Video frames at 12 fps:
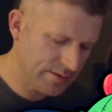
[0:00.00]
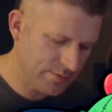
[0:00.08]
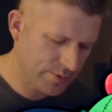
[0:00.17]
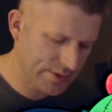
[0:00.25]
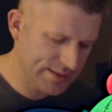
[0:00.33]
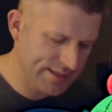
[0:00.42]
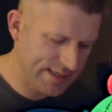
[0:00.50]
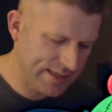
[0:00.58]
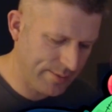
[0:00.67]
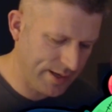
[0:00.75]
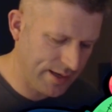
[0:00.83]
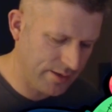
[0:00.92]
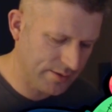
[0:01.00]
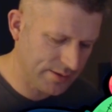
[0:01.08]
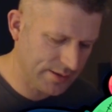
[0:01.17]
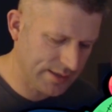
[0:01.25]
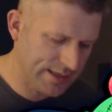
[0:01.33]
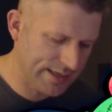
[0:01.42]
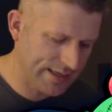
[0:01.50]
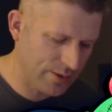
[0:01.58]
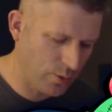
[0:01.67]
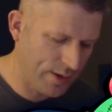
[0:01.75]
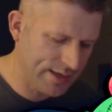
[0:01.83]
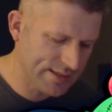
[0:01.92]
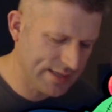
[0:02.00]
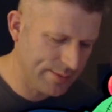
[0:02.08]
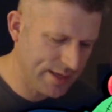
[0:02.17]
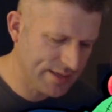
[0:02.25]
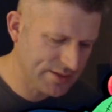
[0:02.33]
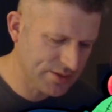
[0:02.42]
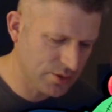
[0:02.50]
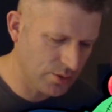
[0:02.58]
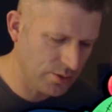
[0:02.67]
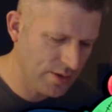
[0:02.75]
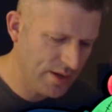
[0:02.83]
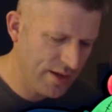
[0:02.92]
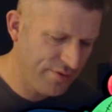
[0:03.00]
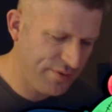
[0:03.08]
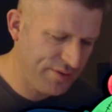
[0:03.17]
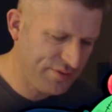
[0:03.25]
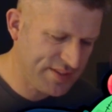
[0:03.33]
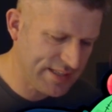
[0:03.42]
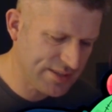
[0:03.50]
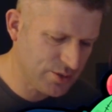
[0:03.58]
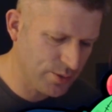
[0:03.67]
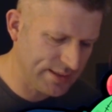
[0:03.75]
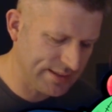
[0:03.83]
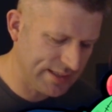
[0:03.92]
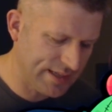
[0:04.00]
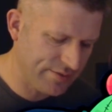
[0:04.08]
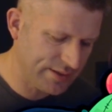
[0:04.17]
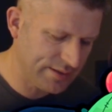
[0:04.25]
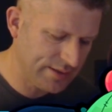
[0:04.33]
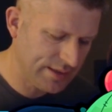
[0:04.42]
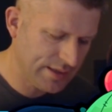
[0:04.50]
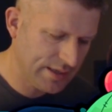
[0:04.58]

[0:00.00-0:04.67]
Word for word: We're gonna take him out. Can I get away in time? Yes, cool. 15 to 11.